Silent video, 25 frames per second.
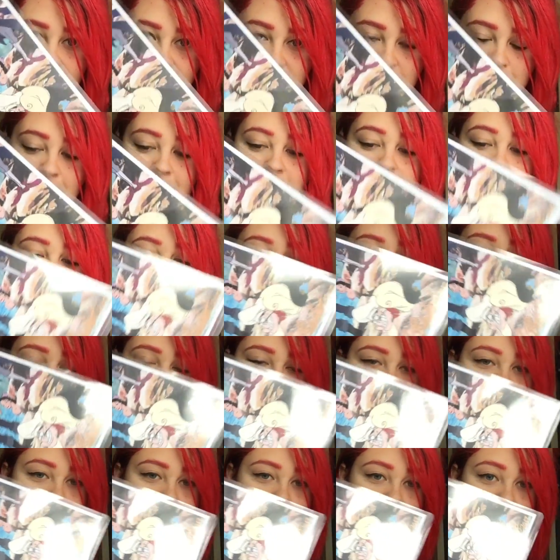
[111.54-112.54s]
That's why the
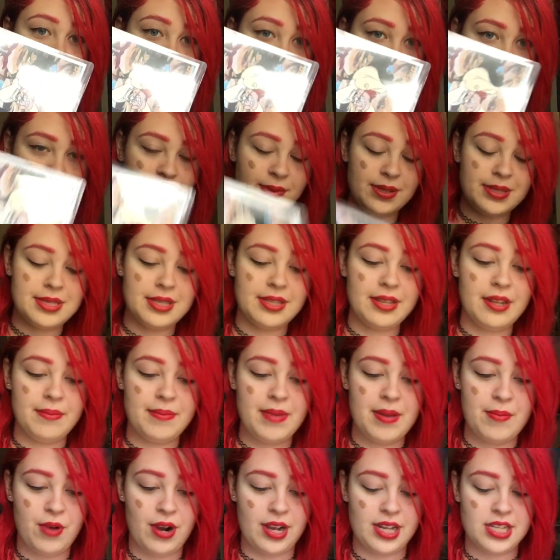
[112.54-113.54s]
Mermania one was a little
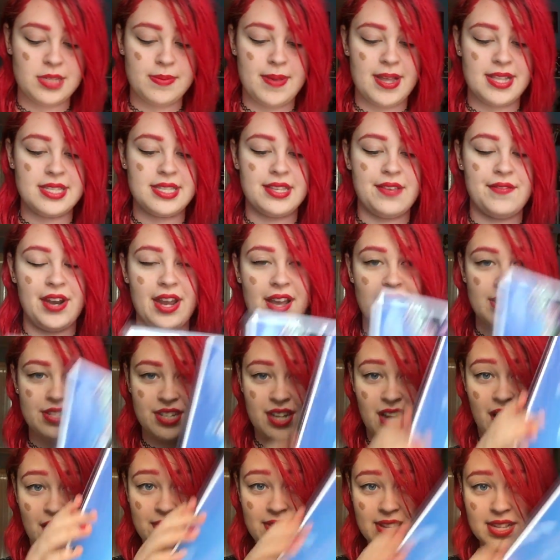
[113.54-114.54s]
bit more expensive. And I
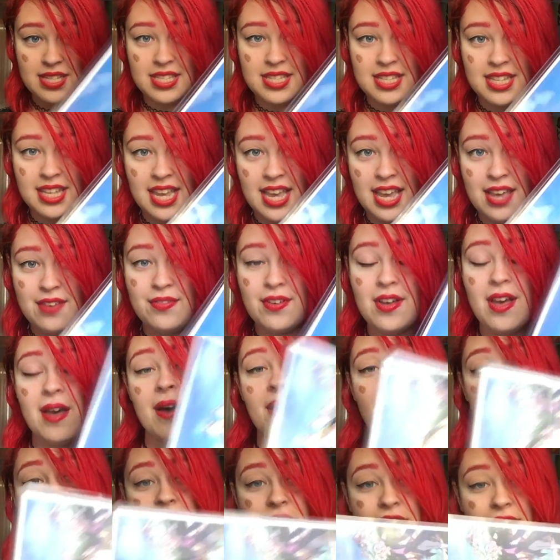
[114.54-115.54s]
also got this sleeve,
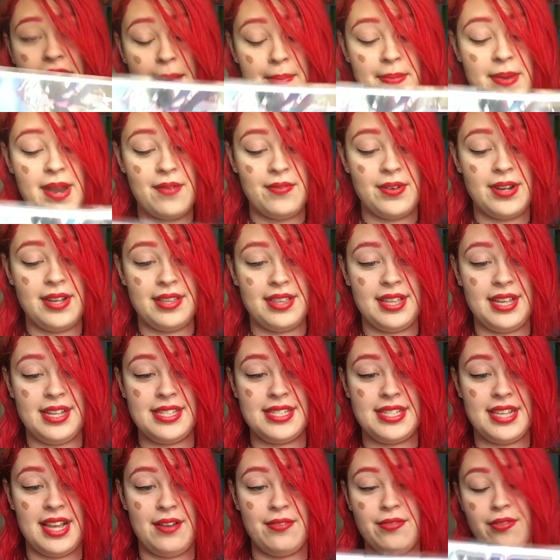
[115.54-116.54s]
which kept everything
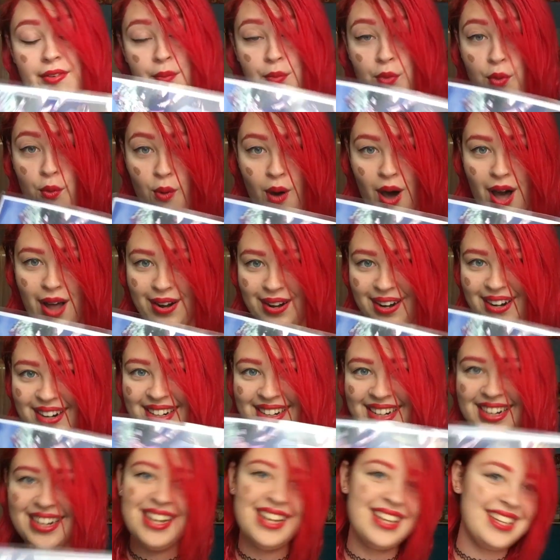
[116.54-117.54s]
safe from the water
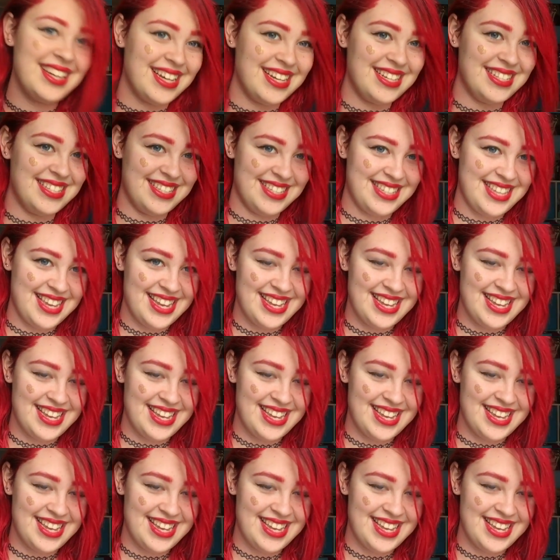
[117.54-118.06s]
because